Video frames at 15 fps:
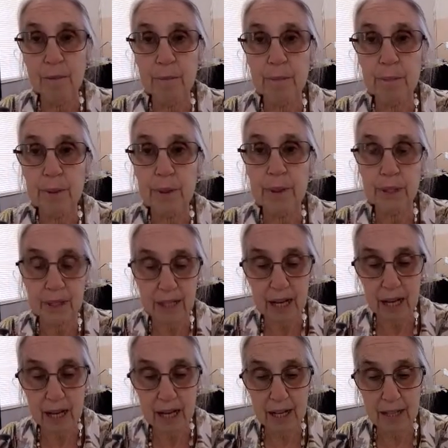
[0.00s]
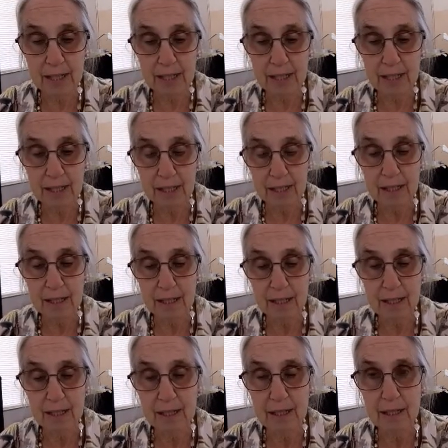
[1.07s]
broken hearts,
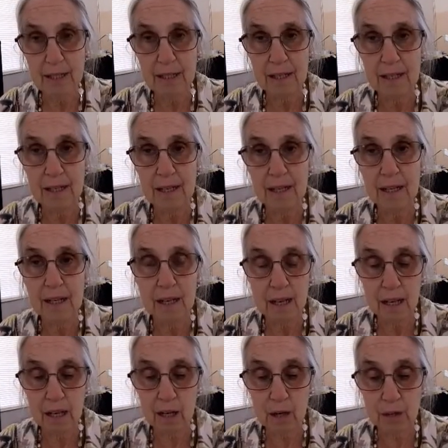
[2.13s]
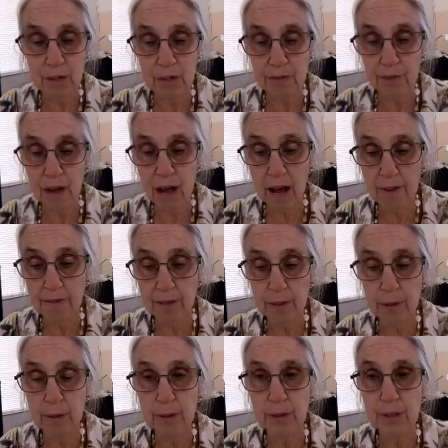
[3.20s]
a loss of
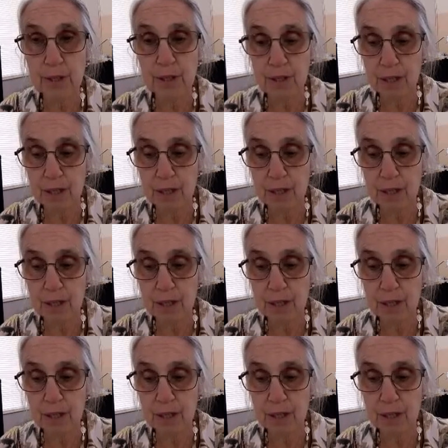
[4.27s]
livelihood,